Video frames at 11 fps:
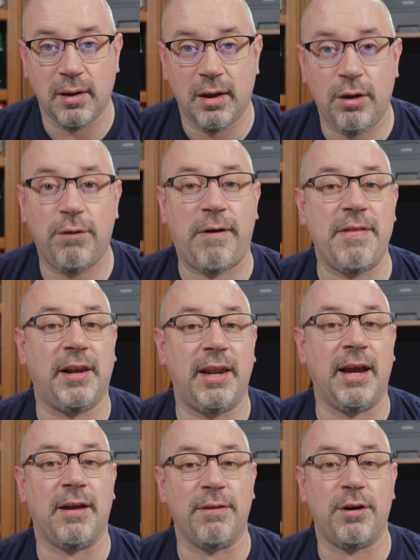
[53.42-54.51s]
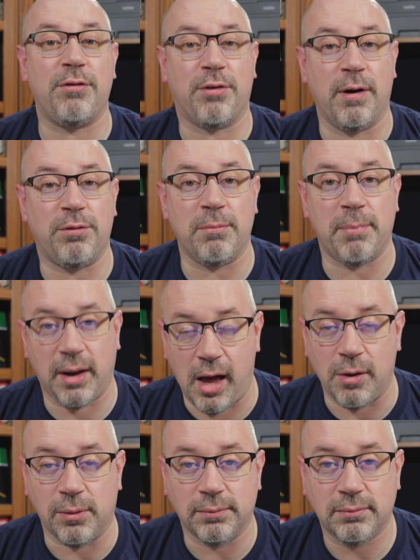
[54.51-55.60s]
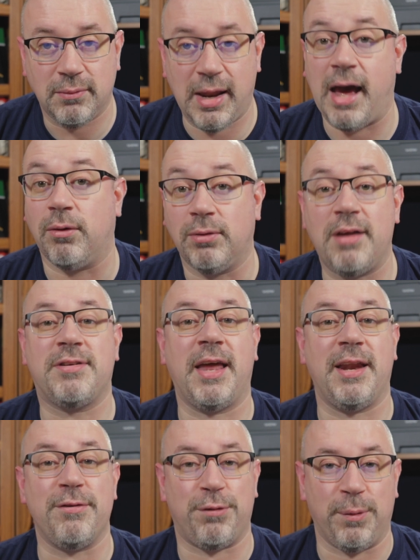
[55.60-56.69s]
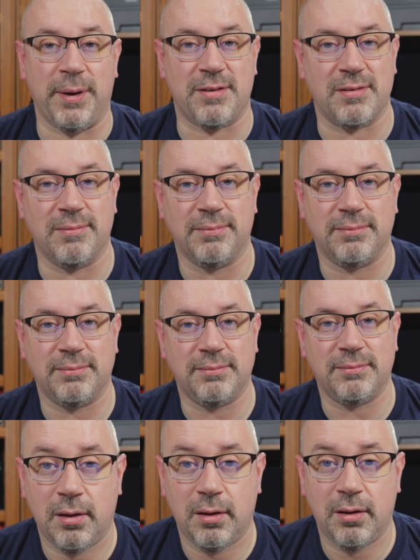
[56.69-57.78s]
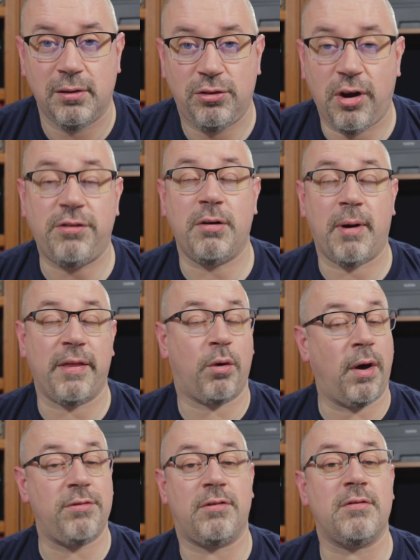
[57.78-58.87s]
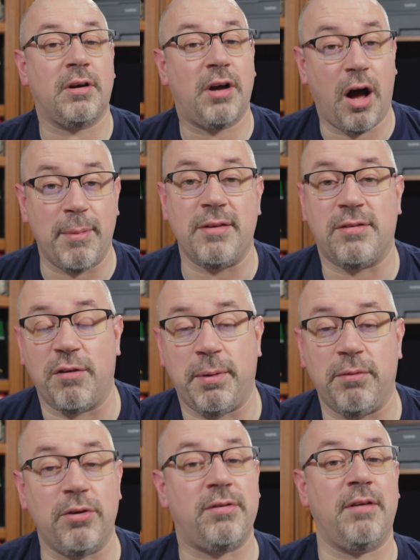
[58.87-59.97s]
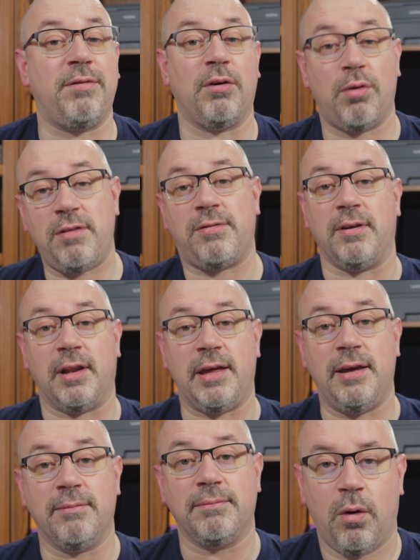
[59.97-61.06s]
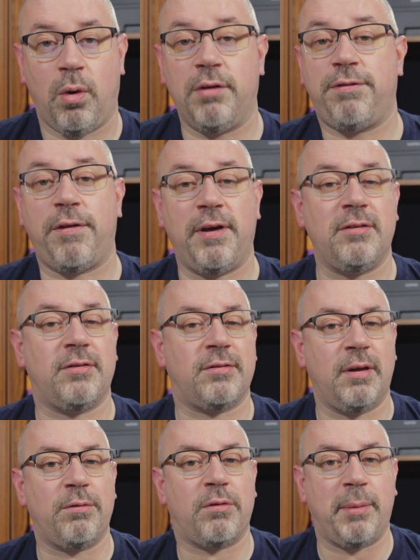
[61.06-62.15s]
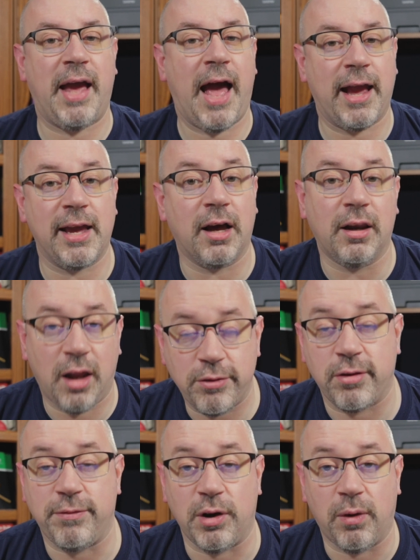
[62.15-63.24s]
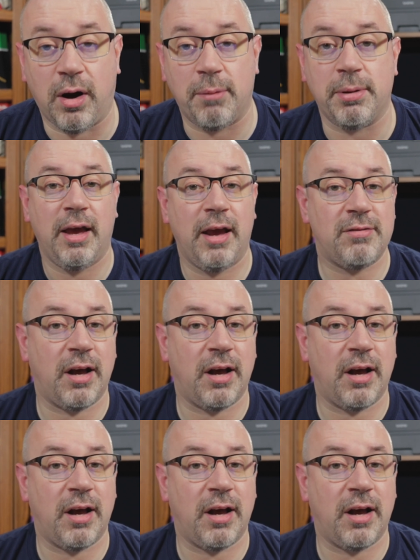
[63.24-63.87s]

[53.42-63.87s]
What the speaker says: You'll find the link in the description below. Now, let's get into it. Judging by the questions and comments I've been receiving recently, one of the things that seems to be hanging a lot of you up is